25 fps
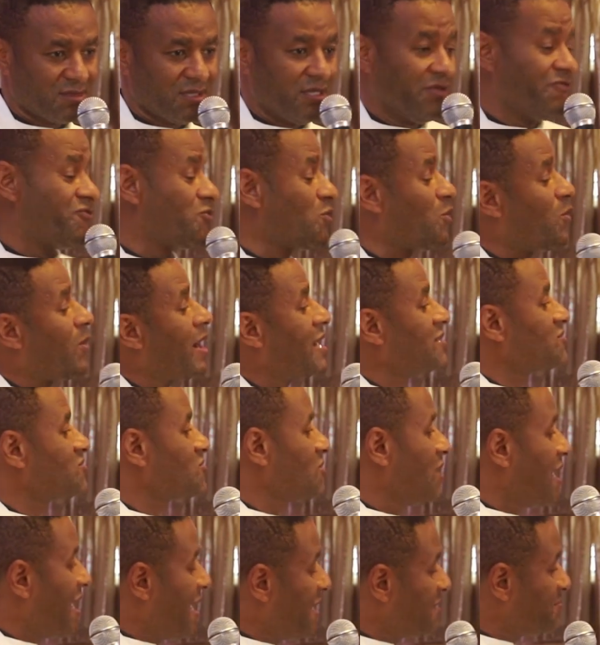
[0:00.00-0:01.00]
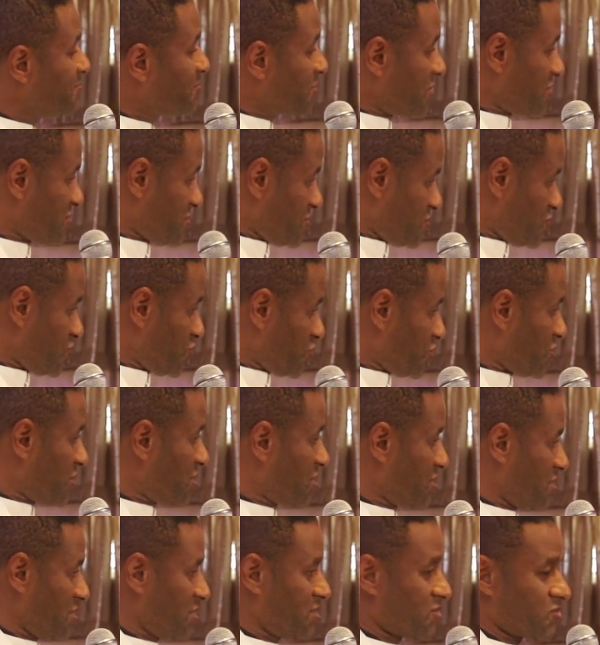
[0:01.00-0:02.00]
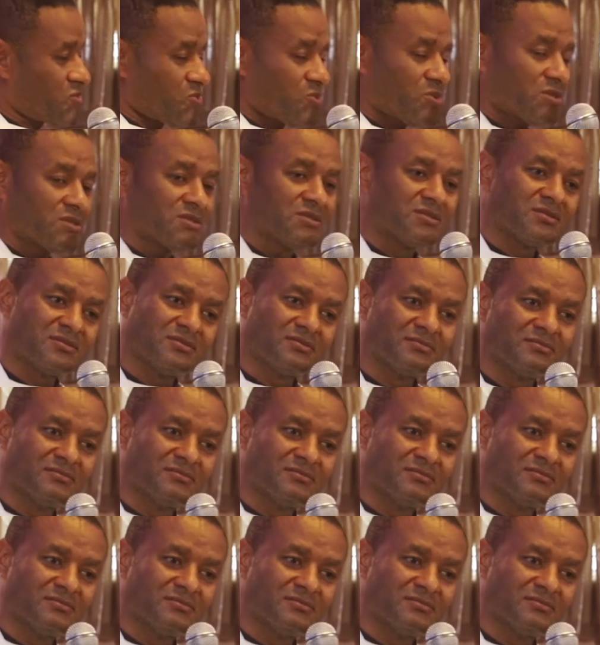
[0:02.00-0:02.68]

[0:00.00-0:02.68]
If we want to end prostitution in this world,